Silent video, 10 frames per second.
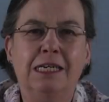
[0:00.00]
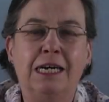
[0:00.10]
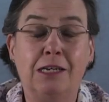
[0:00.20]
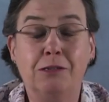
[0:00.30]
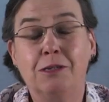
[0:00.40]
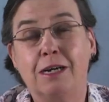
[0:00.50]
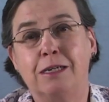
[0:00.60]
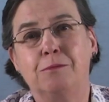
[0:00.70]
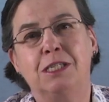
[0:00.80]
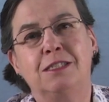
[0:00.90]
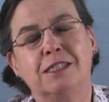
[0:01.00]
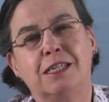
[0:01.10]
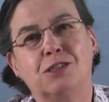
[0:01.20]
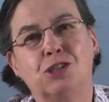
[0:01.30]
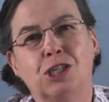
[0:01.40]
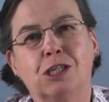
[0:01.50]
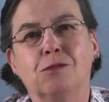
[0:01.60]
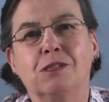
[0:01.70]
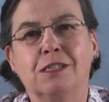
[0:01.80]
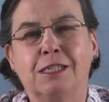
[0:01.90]
Hello, I'm Lindsay
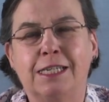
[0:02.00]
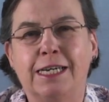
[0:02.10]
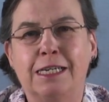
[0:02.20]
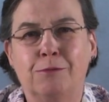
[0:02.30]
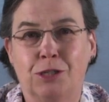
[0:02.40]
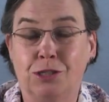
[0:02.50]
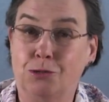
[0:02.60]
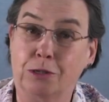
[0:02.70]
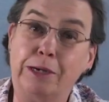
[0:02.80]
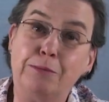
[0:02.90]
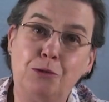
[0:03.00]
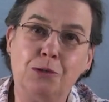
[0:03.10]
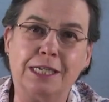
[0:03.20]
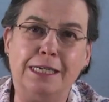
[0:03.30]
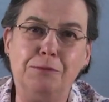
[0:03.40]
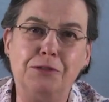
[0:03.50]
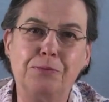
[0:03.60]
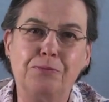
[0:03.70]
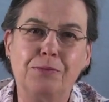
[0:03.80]
Allason-Jones, and today I'm going to talk about board games.